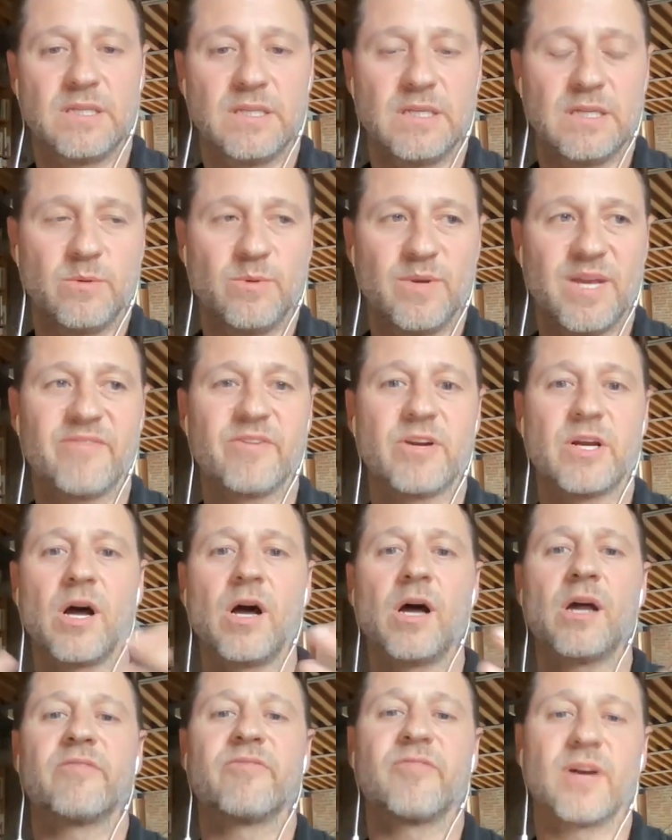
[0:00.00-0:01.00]
we haven't
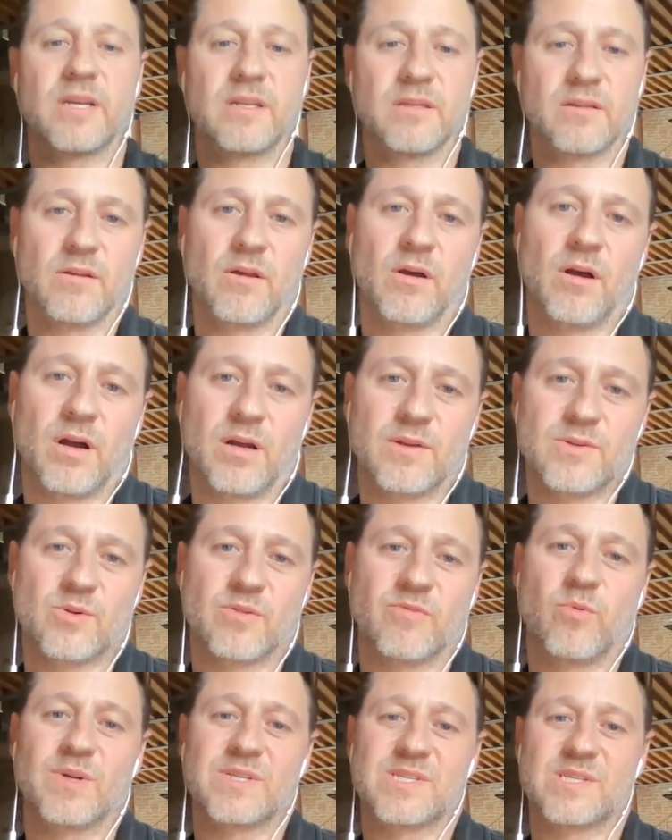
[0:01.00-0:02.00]
codified in law
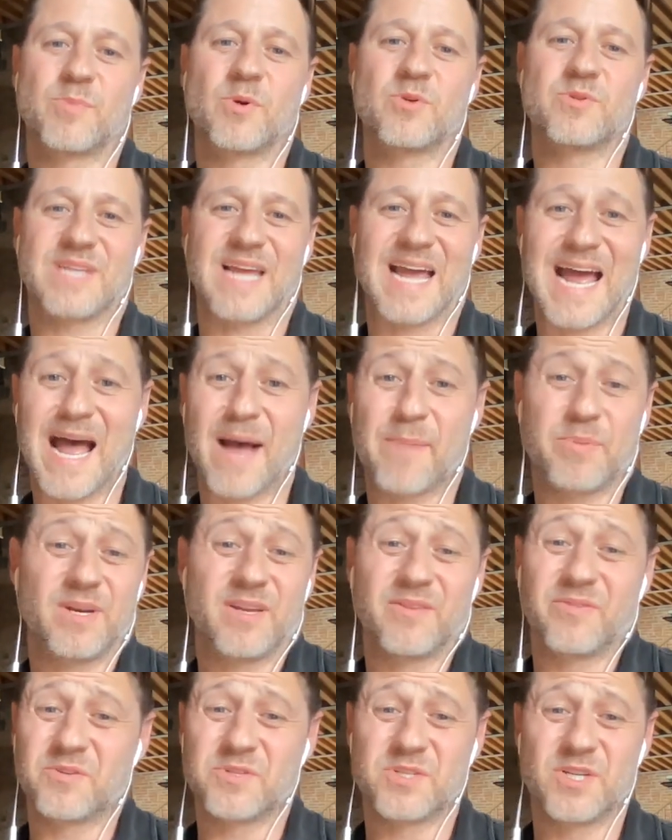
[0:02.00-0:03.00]
sort of what's supposed to happen,
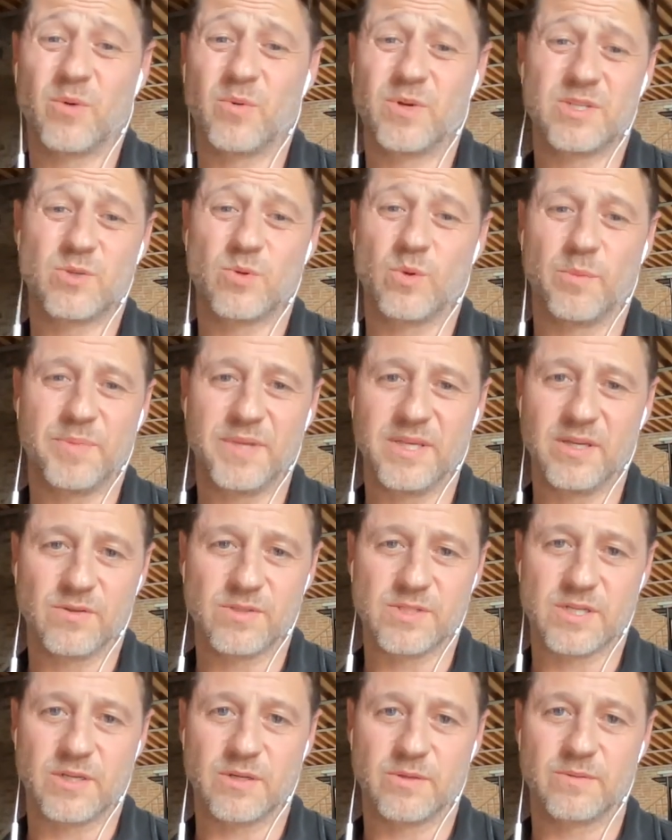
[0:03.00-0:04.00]
and there's no one to appeal
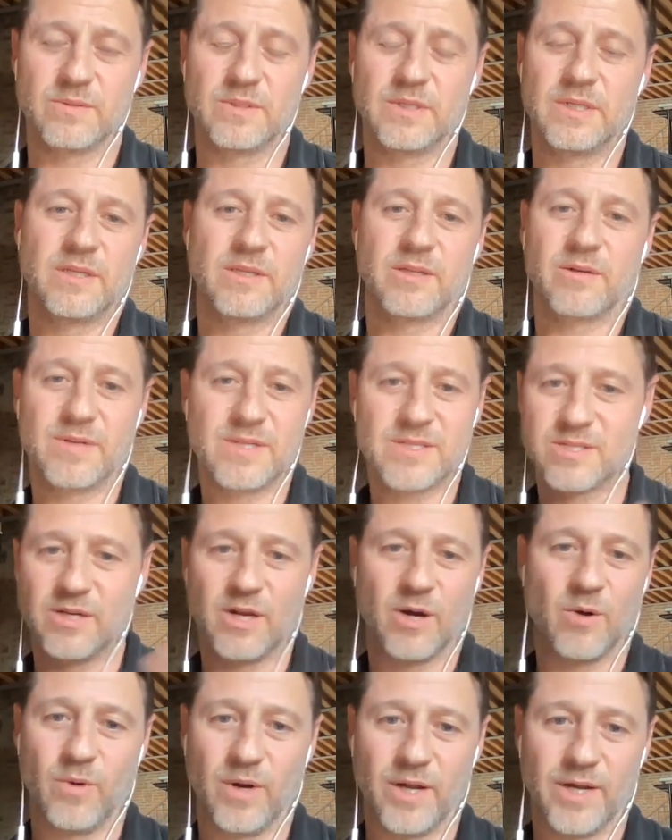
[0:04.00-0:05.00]
to. There is
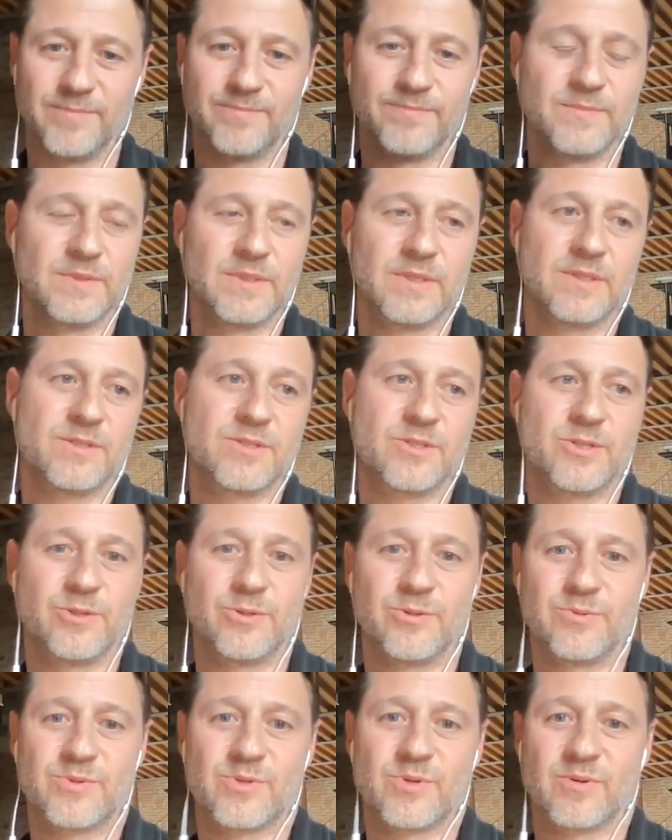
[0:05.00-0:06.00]
no one
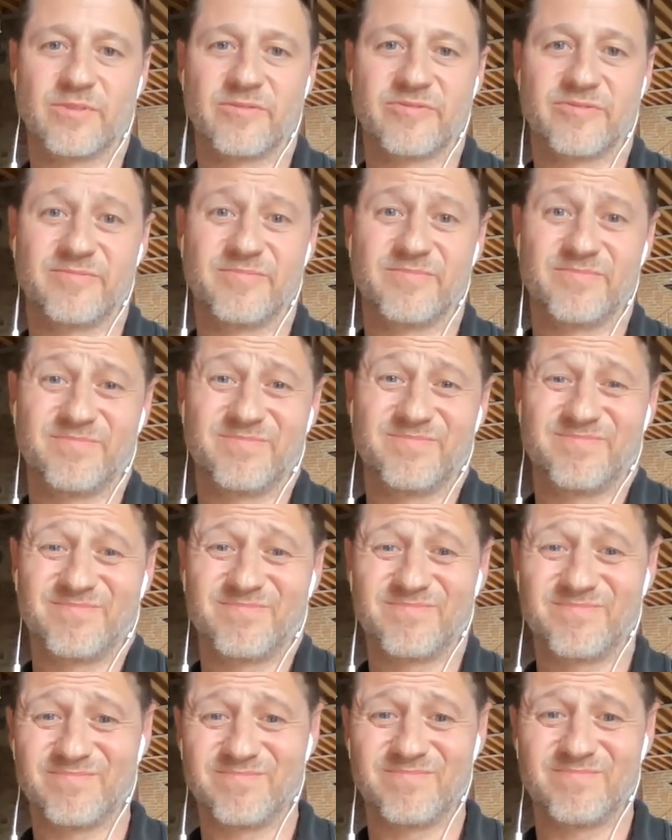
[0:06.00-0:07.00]
to sort of
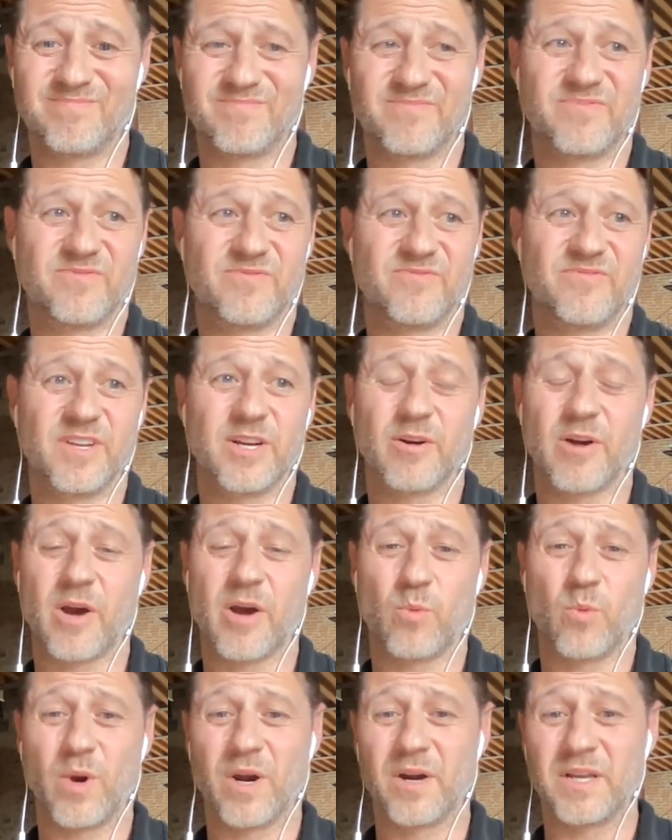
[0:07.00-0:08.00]
figure
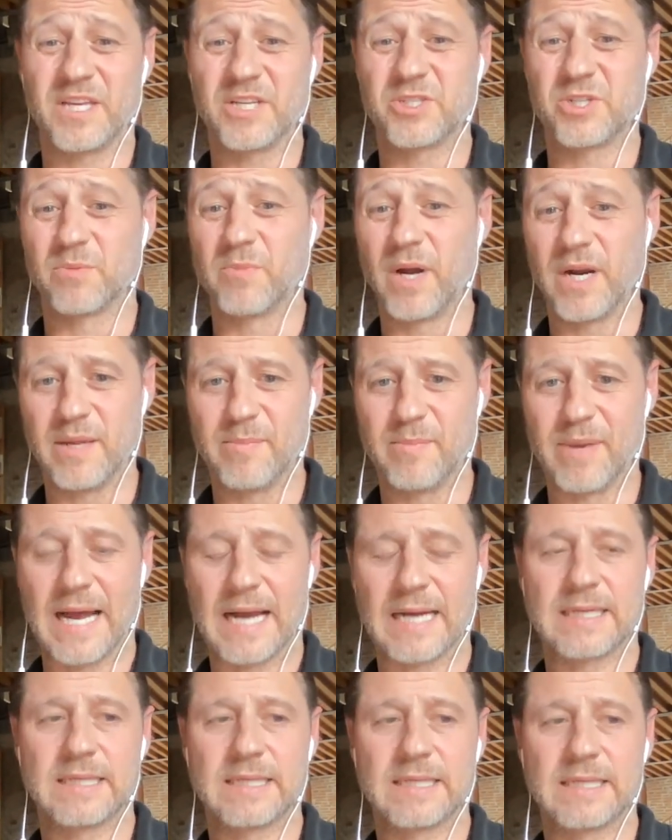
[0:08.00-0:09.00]
out where to get your money
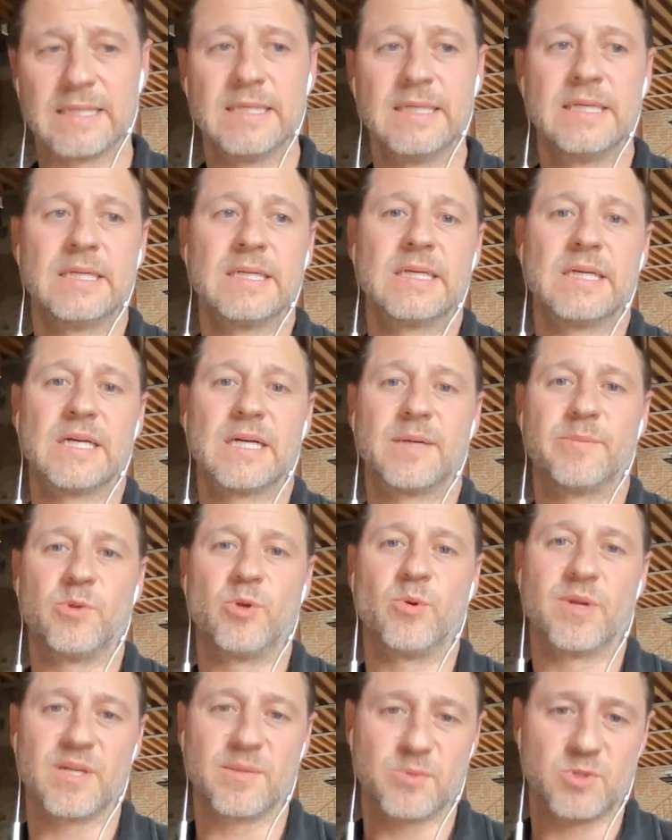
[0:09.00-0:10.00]
back.
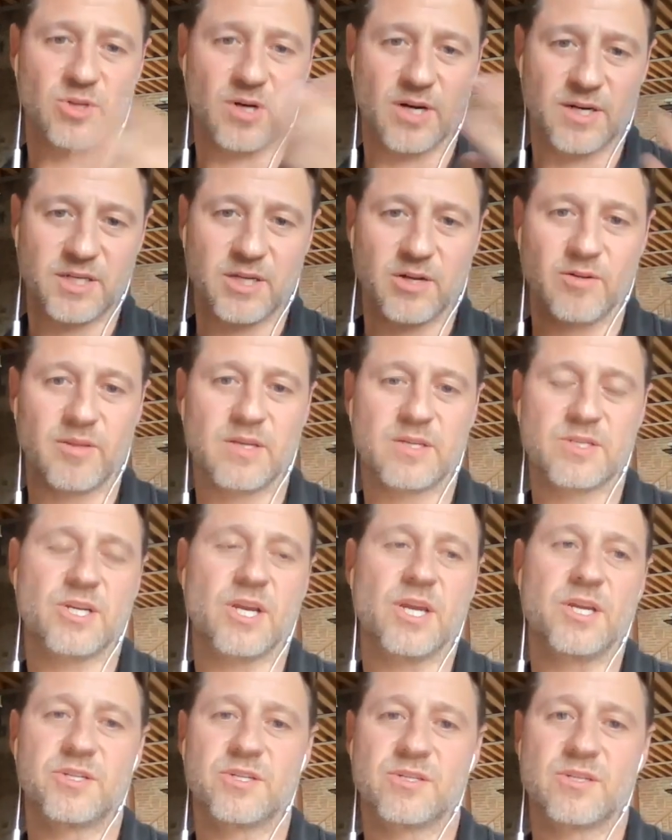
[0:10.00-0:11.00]
You end up trying to go to the
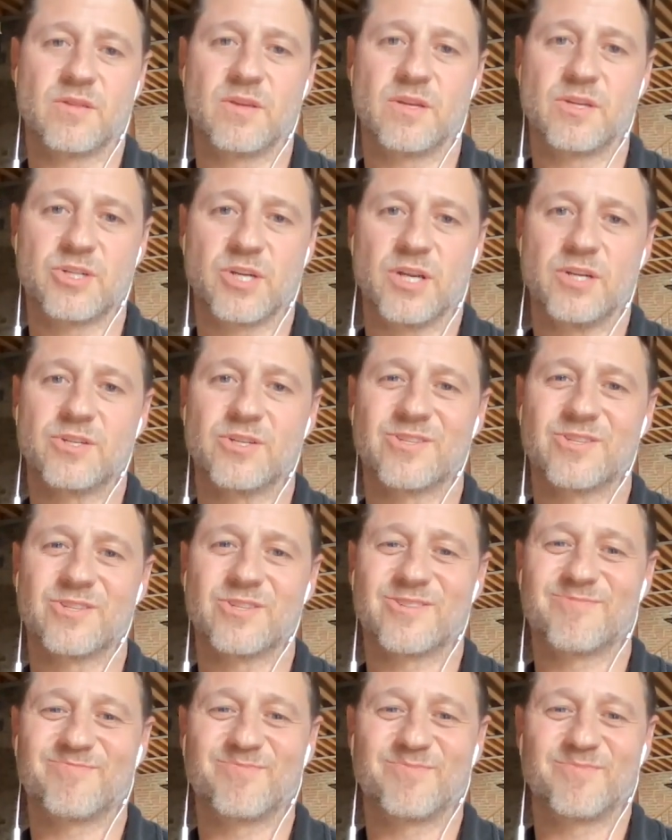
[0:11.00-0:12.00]
exchanges, and the exchanges
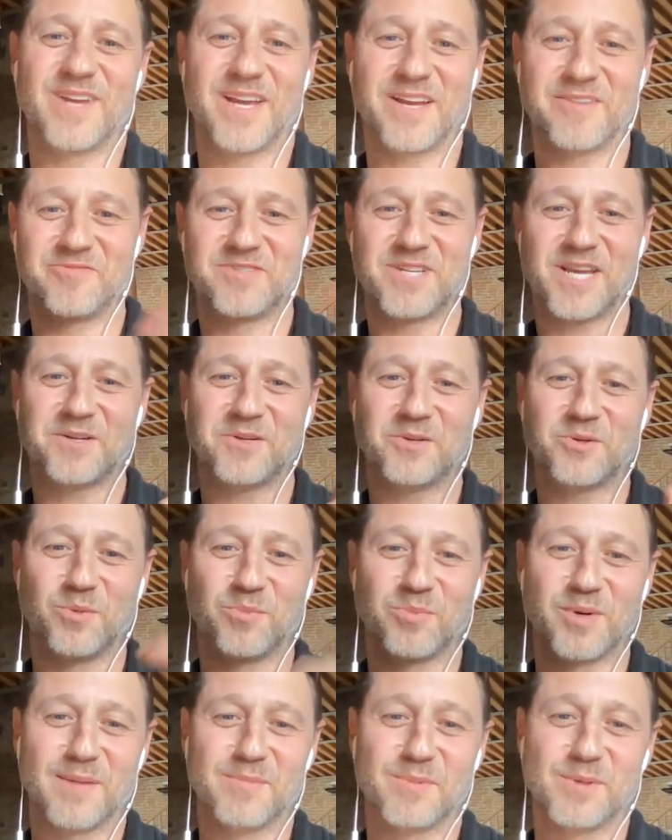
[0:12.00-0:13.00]
have
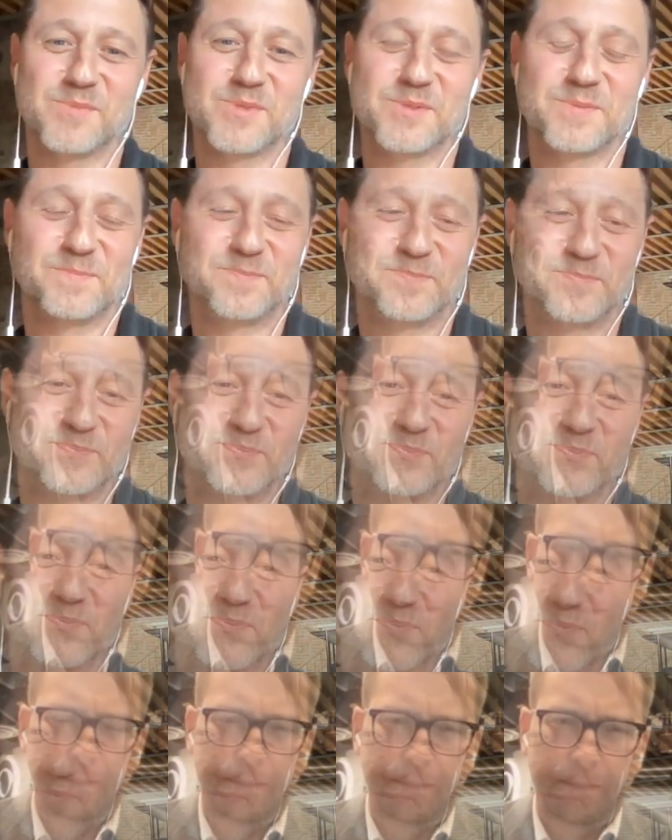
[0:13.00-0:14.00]
technical problems.
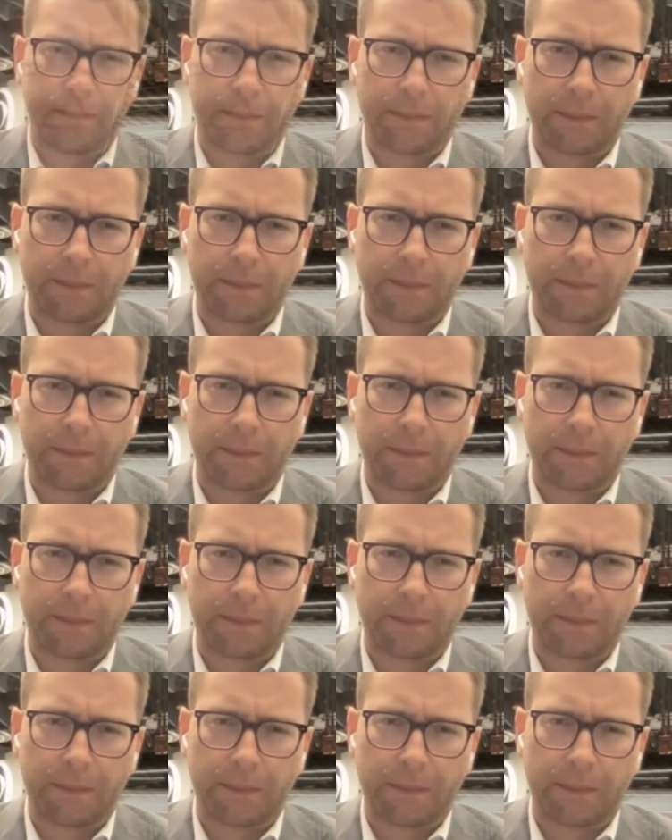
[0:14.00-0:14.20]
The